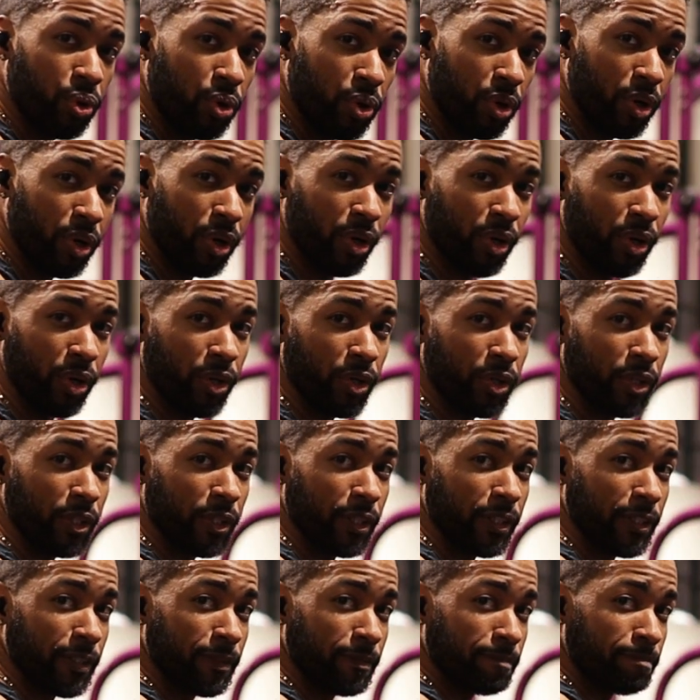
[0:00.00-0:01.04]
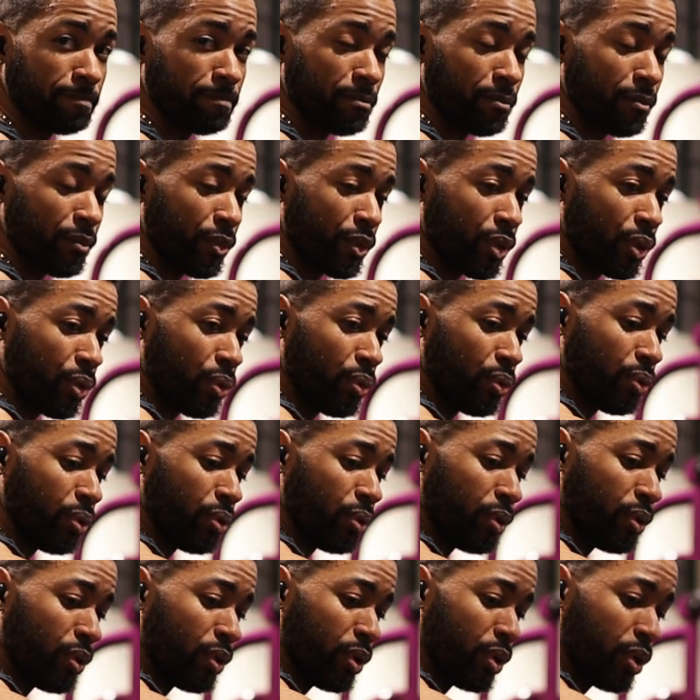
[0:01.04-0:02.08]
Really just keeps that time under
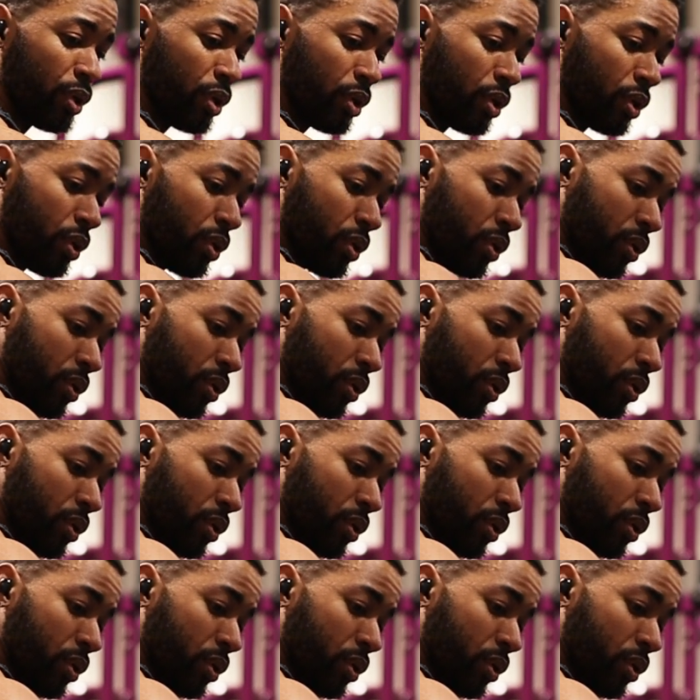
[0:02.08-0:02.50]
tension there.